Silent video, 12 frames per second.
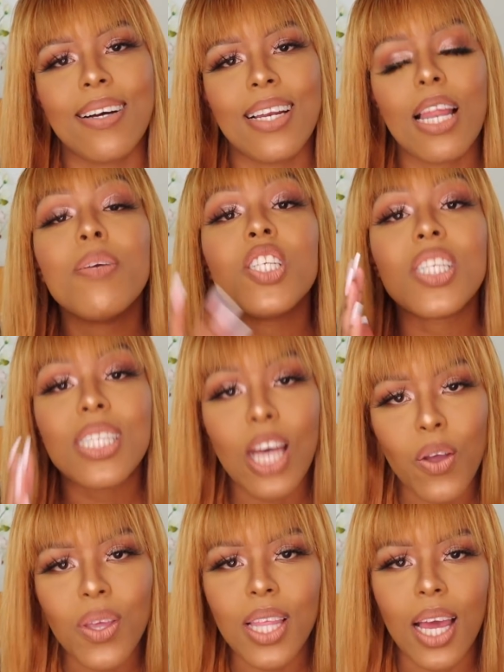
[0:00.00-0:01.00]
Let me just
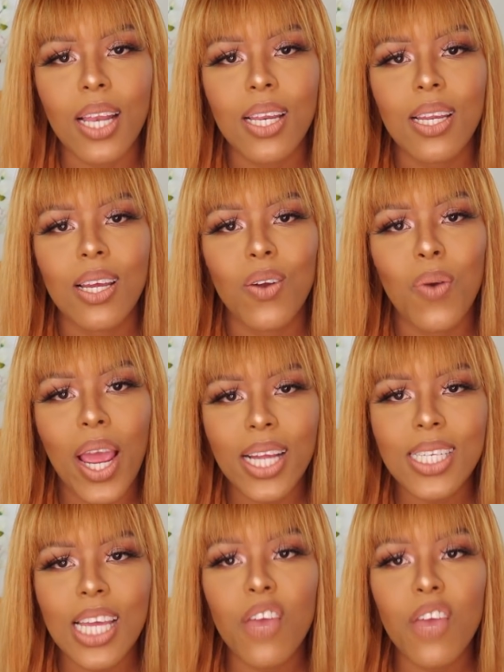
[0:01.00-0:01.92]
tell you that, right?